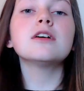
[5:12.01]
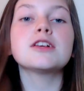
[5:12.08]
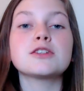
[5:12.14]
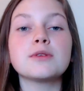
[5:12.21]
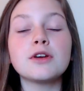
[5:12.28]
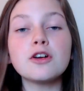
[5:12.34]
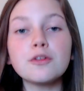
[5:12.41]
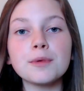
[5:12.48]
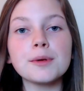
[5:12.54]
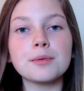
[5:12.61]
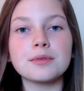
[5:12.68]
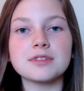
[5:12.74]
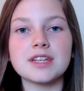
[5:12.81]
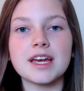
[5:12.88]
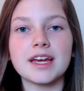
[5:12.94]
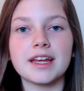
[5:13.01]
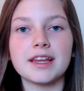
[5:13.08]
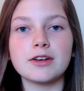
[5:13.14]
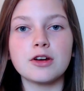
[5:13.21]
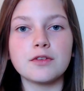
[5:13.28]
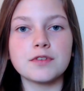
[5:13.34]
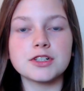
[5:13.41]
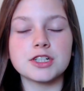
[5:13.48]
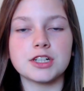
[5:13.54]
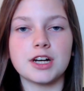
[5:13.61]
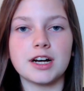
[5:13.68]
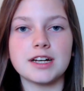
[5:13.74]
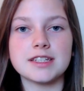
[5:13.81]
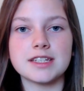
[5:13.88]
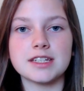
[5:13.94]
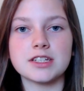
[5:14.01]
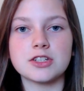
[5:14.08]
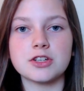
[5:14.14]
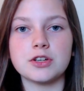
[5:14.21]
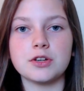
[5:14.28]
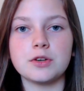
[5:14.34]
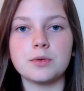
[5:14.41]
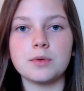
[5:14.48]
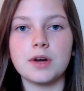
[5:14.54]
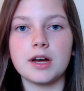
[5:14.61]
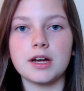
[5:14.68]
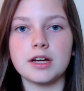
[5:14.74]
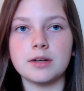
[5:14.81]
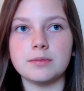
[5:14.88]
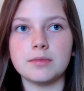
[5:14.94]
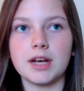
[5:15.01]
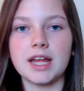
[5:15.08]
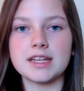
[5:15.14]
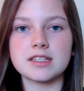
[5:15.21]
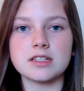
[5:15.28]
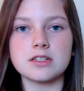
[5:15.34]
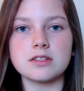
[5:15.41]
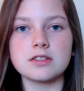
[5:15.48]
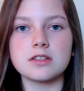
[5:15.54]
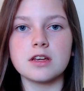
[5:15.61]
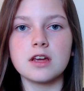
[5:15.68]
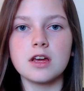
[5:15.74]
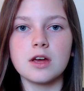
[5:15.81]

So a lot of people are taking their revision guides into lessons,